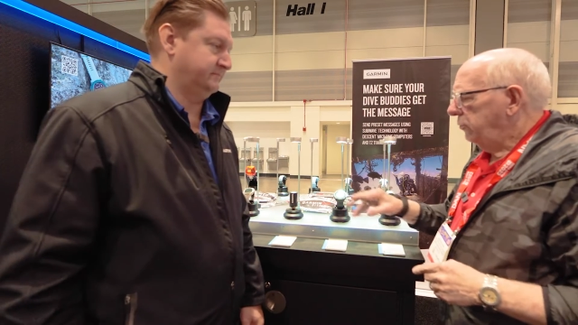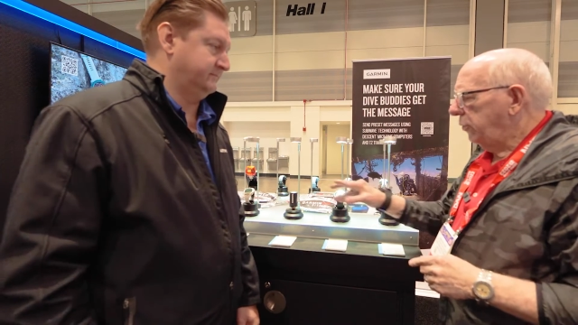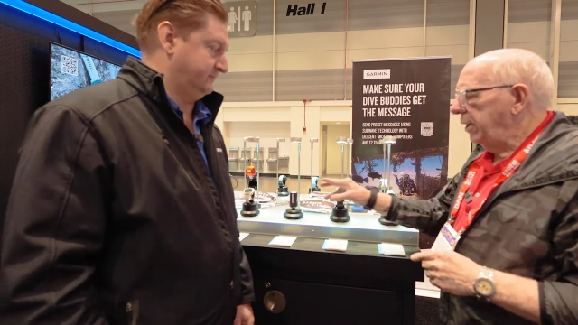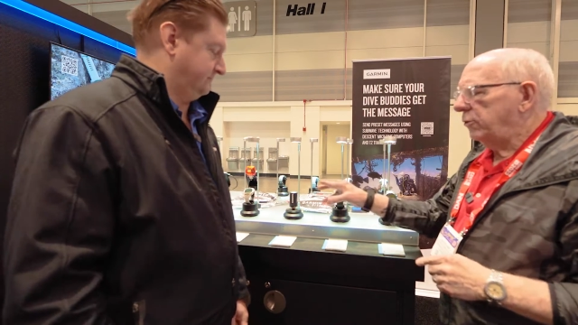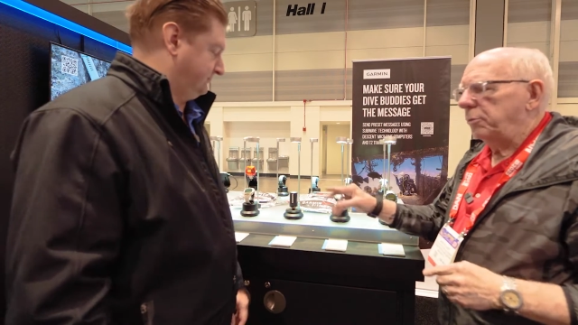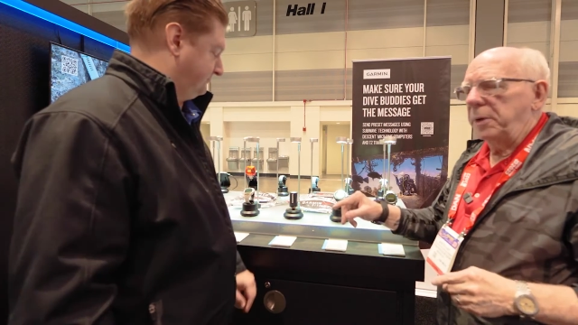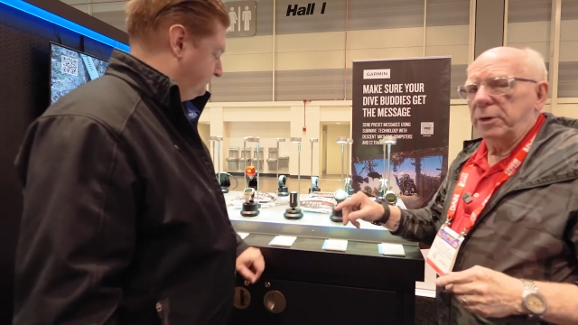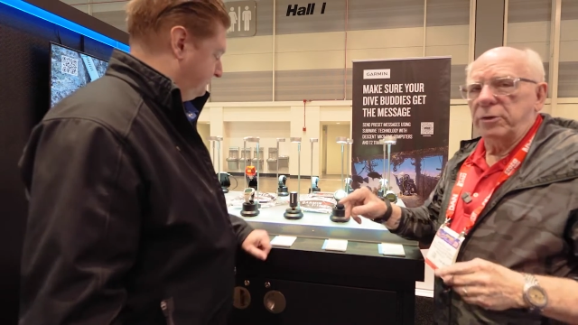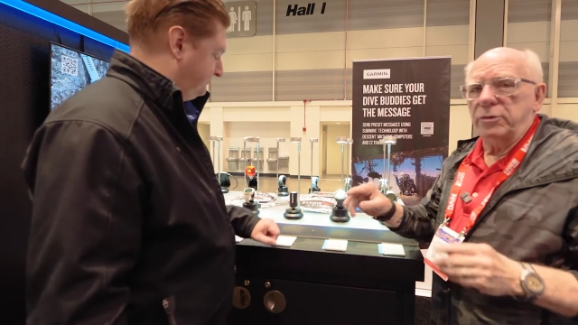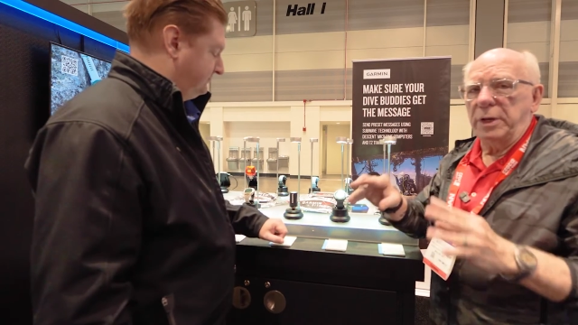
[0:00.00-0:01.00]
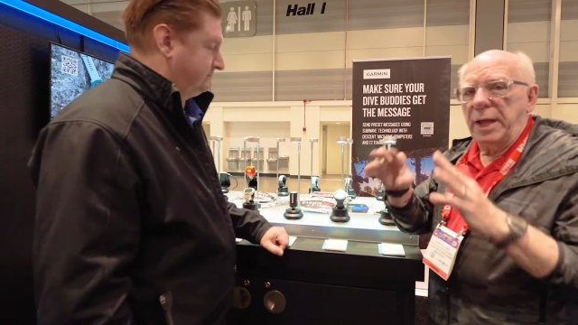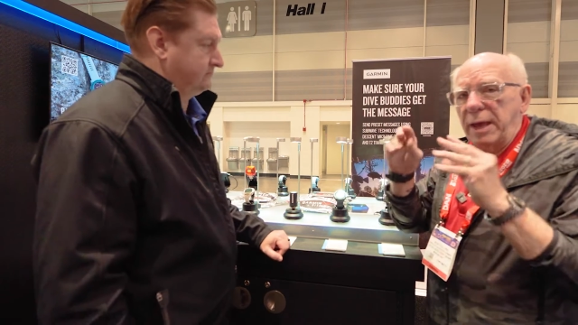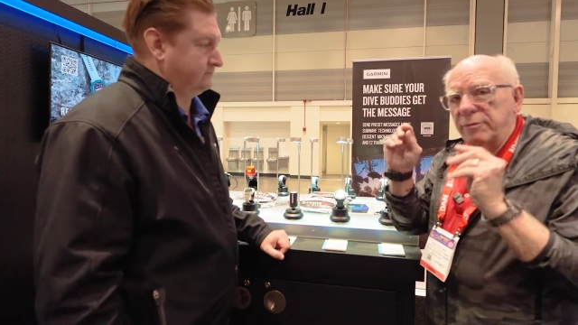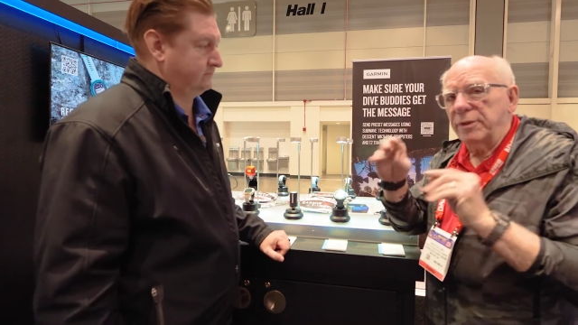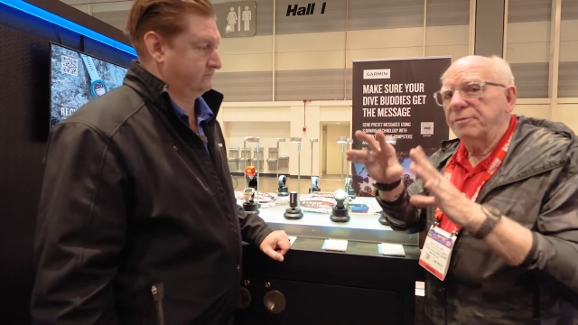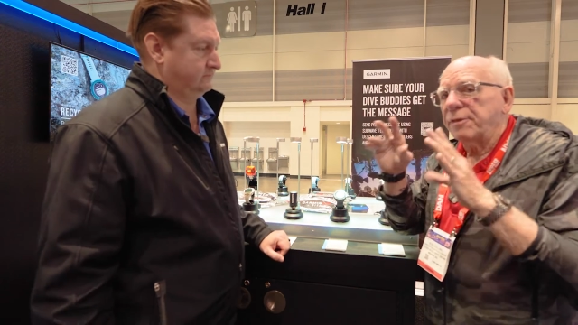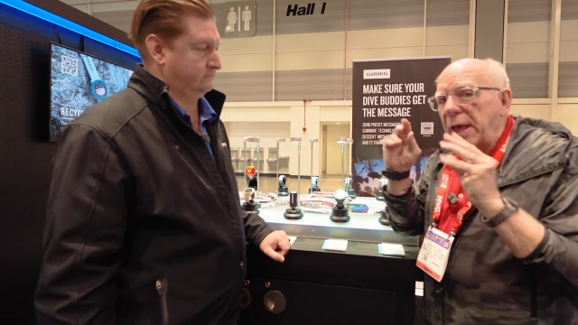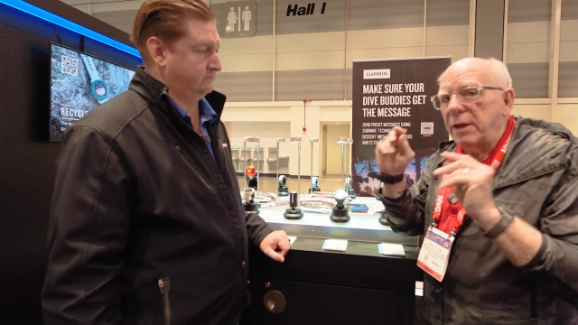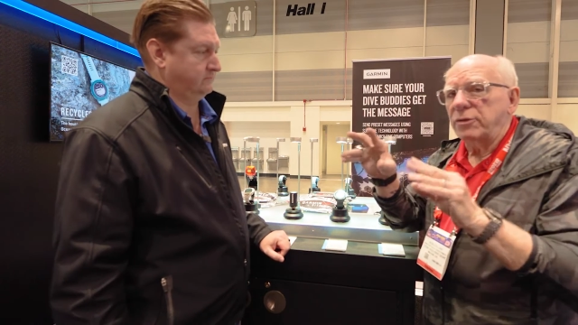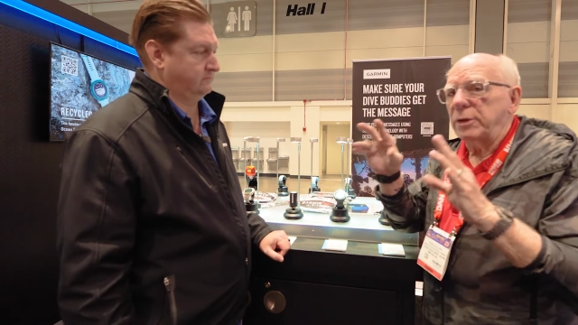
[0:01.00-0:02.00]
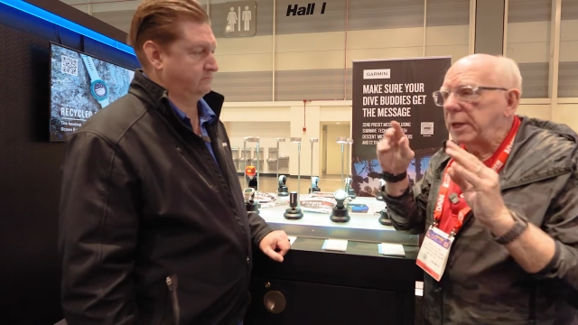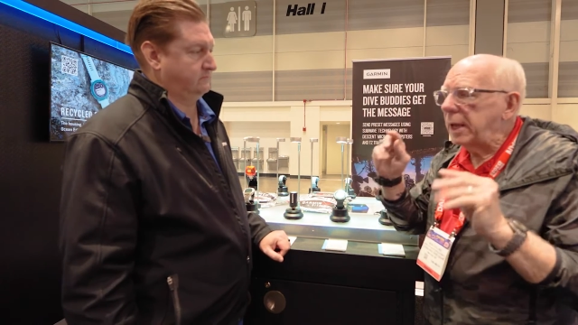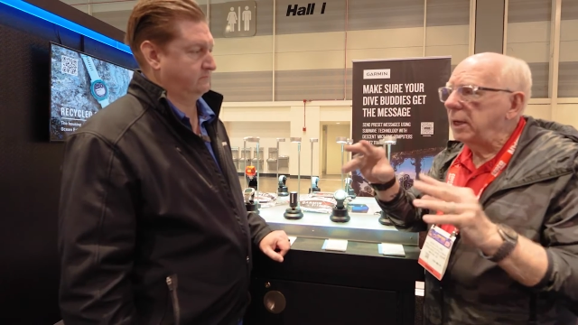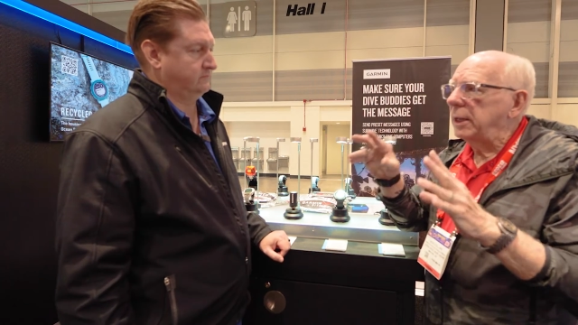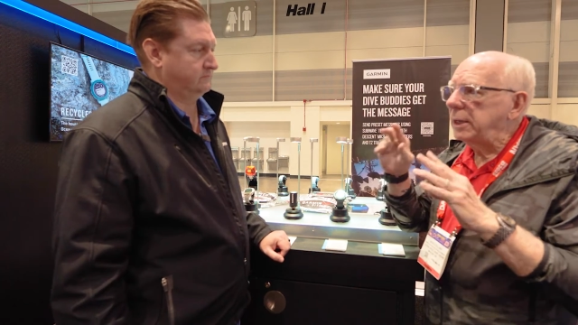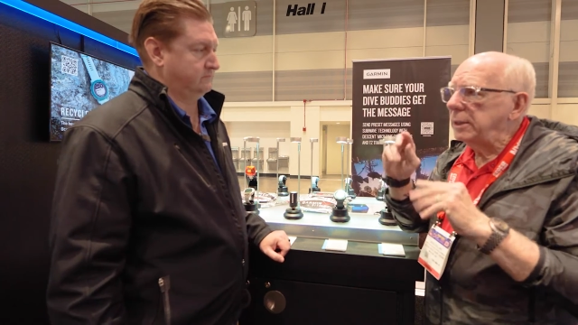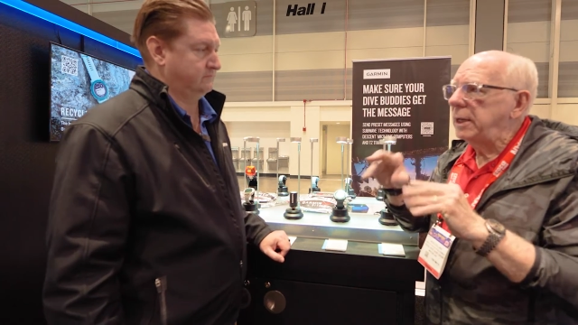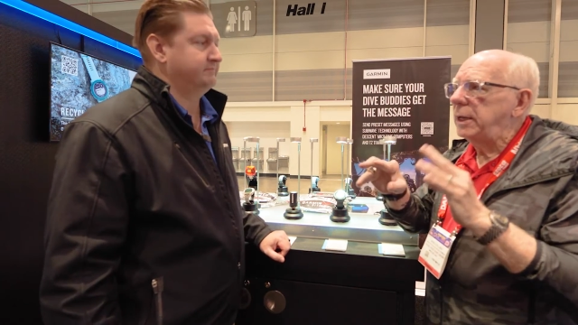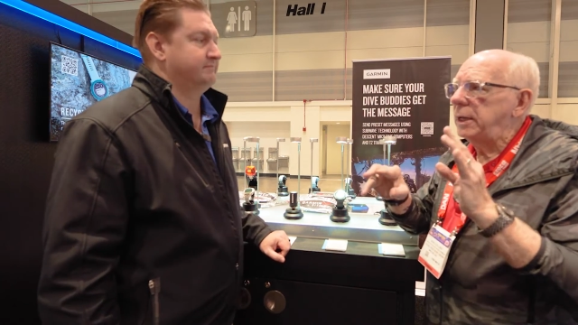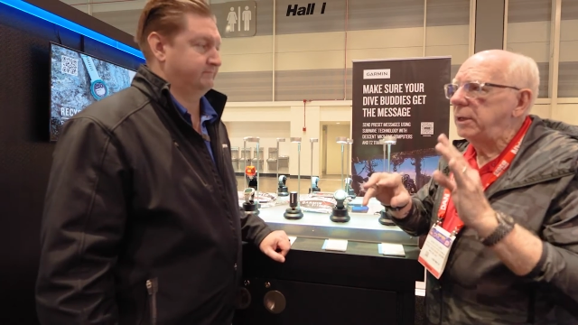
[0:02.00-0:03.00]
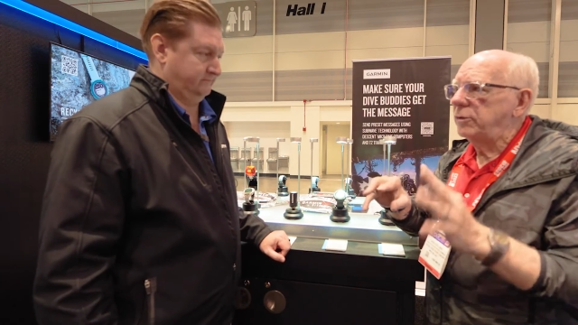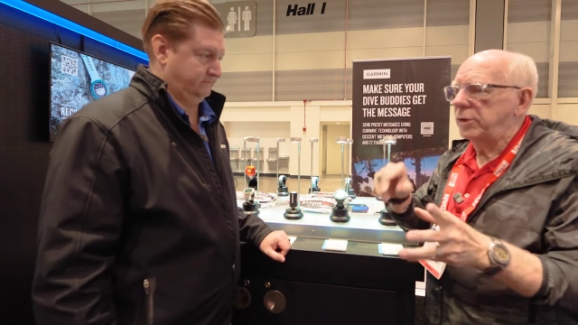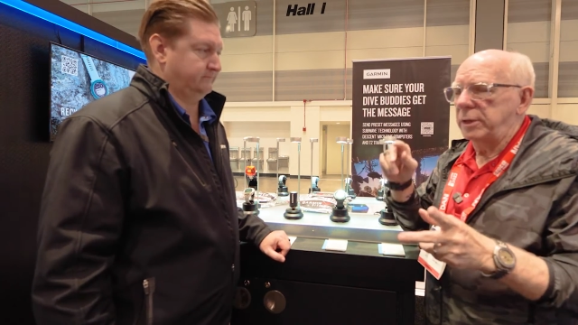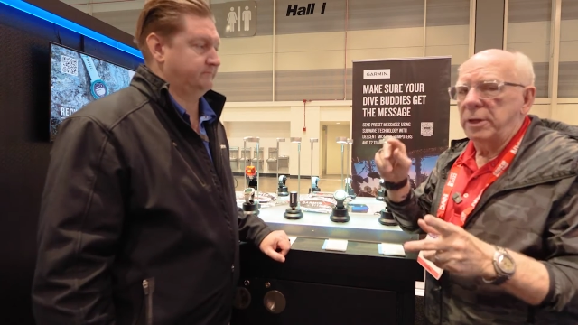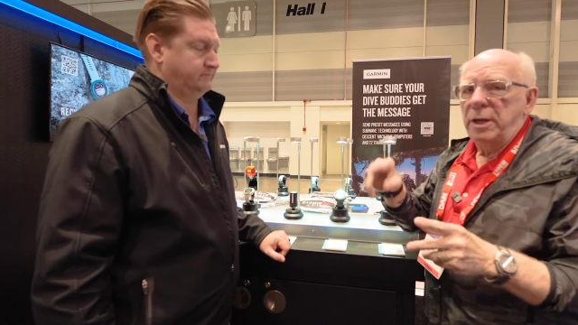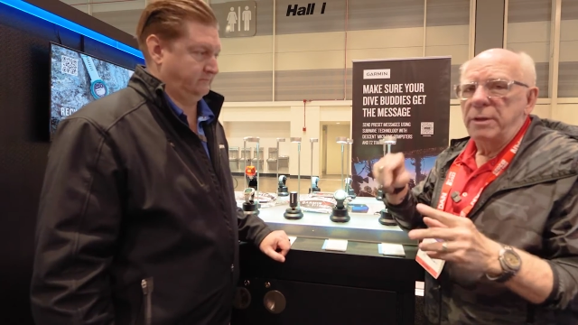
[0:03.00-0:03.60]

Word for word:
Speaker 1: transmitters that have the flashing LEDs and